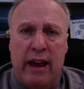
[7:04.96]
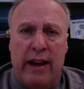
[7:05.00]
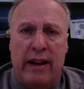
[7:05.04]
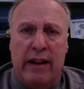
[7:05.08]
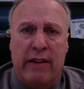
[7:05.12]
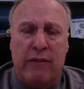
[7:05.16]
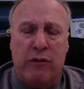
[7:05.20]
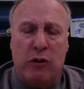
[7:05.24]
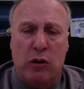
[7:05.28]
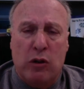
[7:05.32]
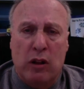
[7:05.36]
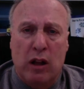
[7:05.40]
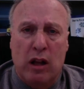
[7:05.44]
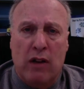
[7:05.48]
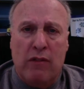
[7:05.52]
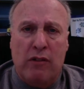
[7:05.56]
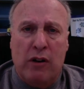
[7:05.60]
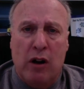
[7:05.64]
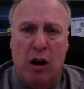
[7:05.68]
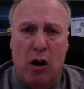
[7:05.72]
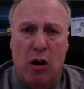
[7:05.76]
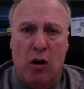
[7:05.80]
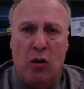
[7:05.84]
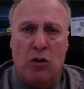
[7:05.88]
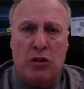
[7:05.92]
if you love
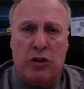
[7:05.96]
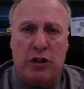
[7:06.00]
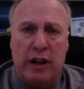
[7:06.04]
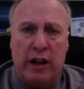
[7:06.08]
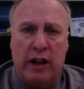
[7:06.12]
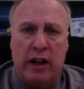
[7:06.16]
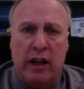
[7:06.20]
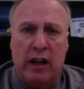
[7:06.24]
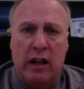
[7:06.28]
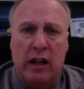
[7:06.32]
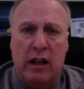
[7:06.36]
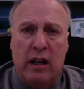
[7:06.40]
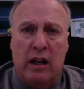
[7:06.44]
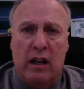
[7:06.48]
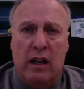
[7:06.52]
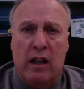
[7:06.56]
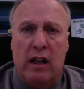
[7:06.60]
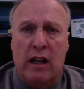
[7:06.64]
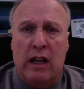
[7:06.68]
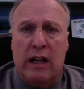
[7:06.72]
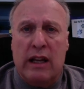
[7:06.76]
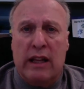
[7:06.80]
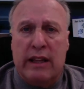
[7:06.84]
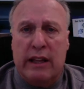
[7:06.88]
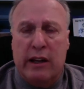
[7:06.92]
coaching,
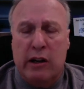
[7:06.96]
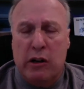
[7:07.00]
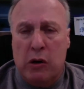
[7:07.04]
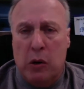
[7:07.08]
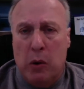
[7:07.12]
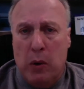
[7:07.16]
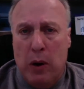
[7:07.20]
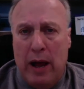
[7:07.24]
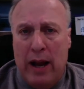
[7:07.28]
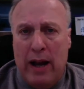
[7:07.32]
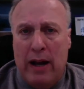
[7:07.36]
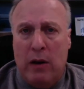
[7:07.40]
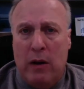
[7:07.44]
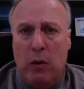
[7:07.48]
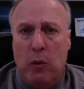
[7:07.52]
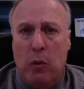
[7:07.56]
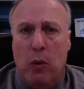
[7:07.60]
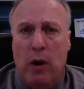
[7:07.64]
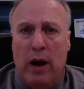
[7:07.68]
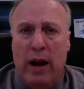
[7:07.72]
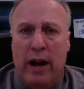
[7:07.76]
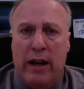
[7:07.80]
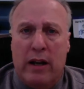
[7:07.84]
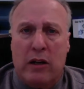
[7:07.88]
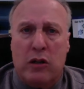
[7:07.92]
they'll go out of the
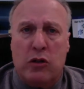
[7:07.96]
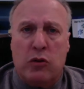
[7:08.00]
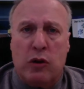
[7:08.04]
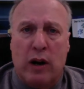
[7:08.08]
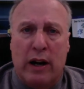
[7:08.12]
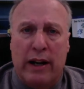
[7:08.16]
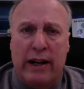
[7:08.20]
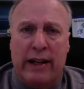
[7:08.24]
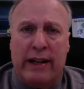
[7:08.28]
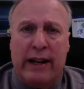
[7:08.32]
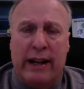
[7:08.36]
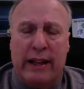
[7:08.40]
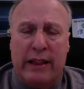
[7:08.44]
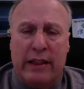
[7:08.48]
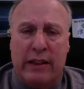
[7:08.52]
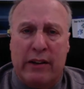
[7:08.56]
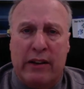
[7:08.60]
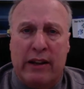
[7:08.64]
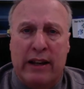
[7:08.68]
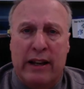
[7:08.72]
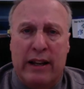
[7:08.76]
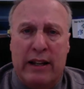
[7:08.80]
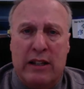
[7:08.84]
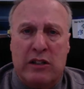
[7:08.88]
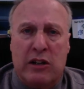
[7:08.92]
way to try to get their
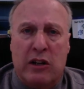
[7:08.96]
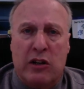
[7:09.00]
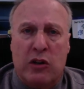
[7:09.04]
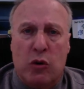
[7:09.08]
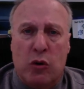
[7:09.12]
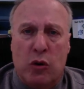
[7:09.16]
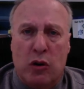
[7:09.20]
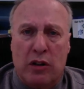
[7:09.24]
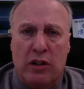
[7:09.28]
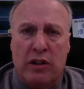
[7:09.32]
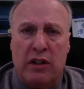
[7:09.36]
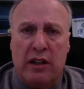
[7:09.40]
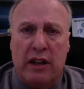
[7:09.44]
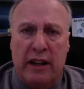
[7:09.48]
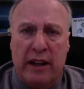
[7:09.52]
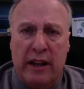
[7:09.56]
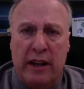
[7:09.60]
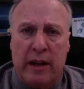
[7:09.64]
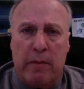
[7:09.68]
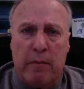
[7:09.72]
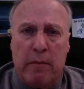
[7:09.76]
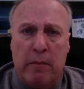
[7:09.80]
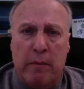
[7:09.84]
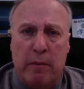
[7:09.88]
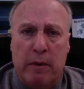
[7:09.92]
kids on your
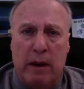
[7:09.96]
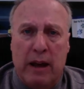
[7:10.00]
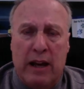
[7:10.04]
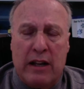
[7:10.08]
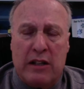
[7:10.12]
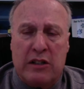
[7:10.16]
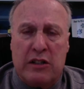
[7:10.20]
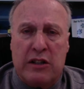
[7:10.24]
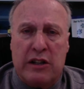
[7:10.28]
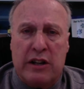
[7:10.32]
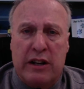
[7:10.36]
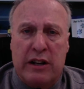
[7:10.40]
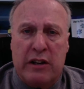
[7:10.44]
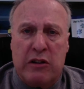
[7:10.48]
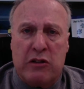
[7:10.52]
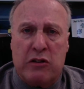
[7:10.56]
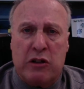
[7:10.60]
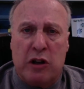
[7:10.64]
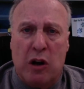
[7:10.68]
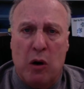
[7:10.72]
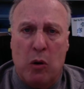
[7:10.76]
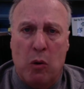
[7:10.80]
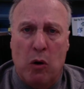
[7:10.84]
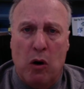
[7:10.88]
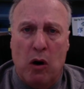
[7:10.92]
team as the years
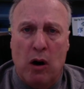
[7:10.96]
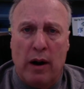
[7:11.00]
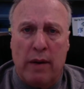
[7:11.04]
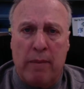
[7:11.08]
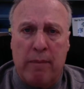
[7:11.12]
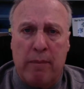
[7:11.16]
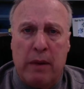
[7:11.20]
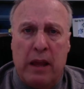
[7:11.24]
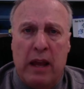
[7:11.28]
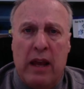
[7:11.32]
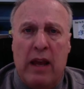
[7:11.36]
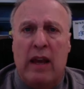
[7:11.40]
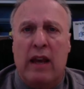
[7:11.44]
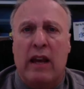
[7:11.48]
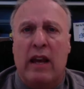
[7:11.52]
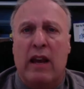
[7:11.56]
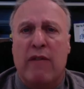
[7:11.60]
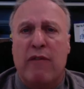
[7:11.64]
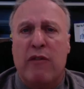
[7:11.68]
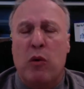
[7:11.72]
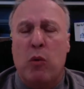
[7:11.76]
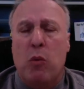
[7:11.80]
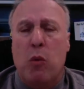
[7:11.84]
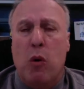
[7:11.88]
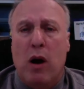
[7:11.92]
go on. If
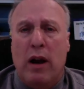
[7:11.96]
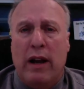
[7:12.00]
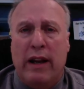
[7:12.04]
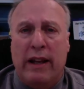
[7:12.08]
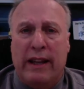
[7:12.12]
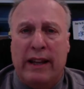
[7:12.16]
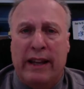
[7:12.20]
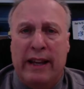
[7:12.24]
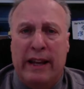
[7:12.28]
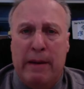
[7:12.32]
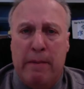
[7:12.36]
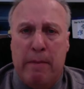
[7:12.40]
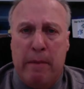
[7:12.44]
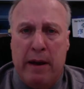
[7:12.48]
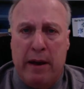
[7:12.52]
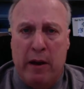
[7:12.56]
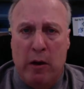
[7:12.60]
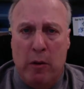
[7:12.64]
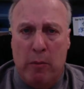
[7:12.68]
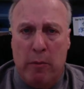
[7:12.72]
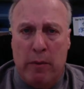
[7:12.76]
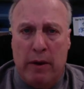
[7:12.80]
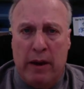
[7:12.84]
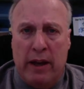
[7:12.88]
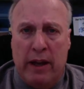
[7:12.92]
you want to email
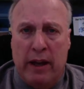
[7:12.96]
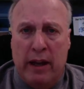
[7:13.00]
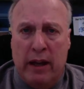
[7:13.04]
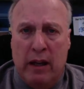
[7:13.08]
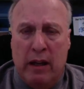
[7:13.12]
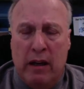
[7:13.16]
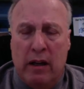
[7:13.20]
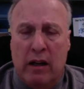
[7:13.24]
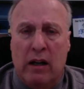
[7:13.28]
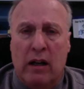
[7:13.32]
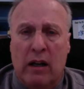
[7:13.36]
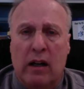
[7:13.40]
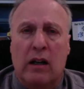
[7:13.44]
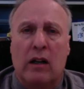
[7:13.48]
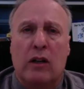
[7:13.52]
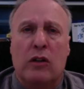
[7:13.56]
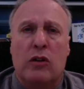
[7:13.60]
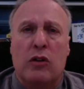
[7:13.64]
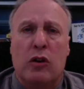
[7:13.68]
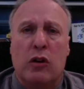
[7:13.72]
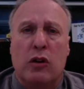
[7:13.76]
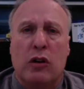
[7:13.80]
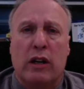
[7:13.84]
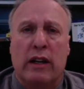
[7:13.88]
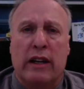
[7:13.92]
me,
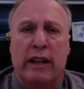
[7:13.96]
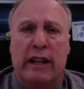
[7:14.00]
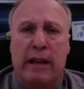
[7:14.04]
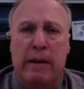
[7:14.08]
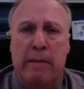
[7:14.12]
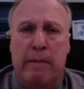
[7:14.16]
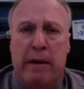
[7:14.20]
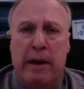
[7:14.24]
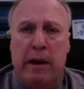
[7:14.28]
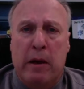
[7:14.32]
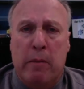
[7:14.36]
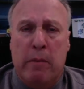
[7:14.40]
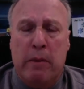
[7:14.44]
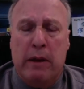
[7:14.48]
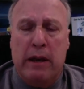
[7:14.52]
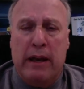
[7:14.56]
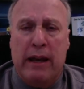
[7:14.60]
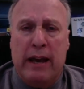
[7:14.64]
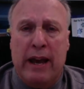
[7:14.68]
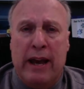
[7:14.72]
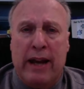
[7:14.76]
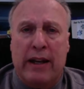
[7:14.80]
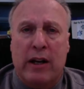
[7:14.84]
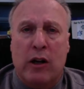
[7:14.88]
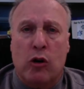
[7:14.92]
you could email me
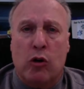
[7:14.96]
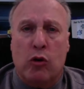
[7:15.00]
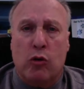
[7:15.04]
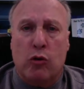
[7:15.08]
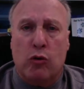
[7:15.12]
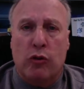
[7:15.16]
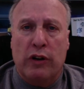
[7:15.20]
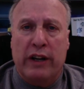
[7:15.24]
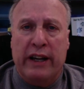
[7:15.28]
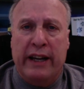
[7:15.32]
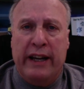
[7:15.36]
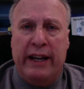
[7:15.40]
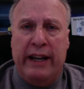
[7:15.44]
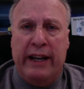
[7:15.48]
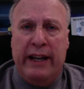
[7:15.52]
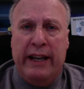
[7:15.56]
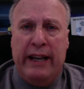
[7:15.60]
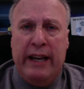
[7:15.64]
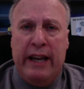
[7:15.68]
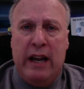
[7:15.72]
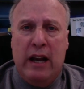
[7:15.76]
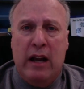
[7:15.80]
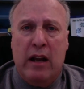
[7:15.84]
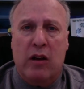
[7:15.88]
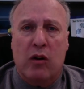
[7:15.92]
at
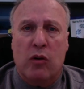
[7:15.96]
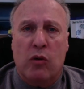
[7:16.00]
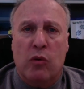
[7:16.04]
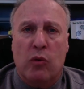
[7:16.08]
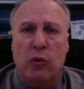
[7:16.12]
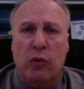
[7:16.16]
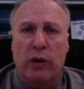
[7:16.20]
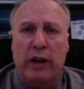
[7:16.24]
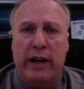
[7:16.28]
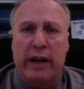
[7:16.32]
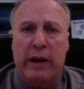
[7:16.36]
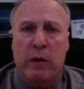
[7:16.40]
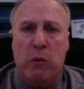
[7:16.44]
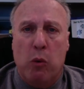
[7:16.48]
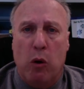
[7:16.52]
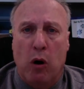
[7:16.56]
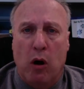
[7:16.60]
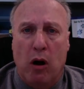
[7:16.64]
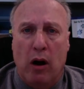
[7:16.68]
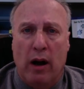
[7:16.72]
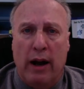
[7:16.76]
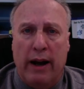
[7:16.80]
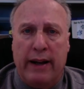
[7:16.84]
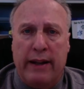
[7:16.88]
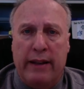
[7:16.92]

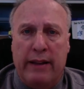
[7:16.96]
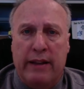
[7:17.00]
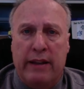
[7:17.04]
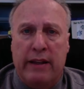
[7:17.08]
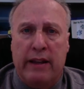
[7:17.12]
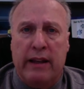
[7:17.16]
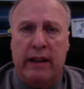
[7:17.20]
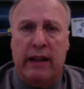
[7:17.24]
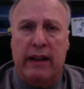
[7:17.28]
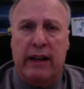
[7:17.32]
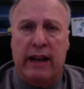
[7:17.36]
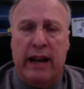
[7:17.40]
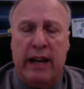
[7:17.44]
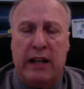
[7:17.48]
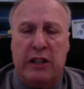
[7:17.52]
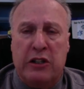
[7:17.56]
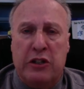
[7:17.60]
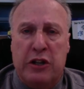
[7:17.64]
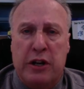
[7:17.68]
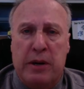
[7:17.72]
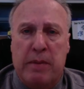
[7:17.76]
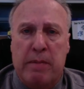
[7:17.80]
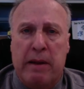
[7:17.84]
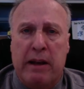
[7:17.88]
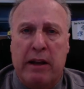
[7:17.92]

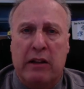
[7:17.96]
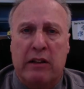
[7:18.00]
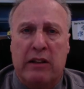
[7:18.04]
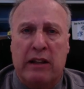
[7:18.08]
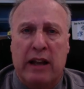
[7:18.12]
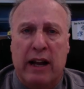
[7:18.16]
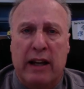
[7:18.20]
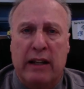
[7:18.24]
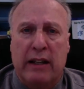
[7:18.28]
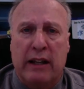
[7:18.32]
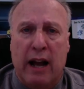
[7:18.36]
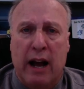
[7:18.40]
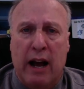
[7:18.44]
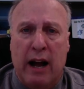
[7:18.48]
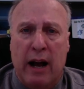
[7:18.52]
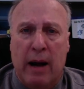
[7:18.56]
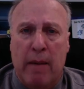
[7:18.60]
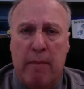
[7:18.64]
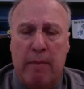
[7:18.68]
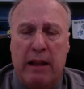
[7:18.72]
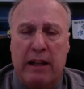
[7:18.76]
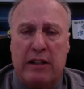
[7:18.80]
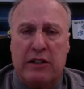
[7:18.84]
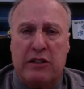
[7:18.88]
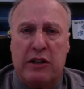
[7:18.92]
greenrewind@gmail.com.
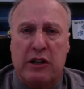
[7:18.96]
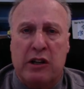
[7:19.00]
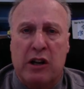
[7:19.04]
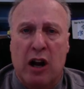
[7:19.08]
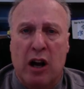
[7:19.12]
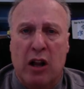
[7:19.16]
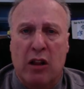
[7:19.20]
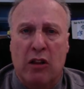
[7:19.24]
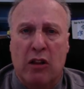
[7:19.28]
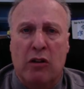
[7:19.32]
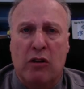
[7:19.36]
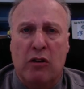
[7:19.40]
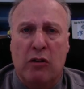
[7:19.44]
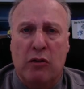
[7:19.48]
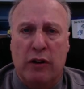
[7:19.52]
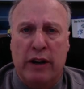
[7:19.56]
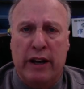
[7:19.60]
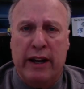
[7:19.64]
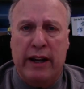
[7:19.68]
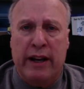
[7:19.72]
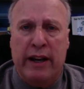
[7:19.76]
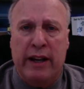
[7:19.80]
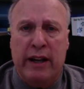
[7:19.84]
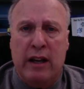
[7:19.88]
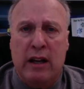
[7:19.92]
That's the color
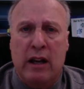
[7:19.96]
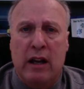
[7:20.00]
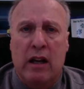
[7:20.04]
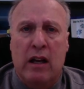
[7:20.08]
green,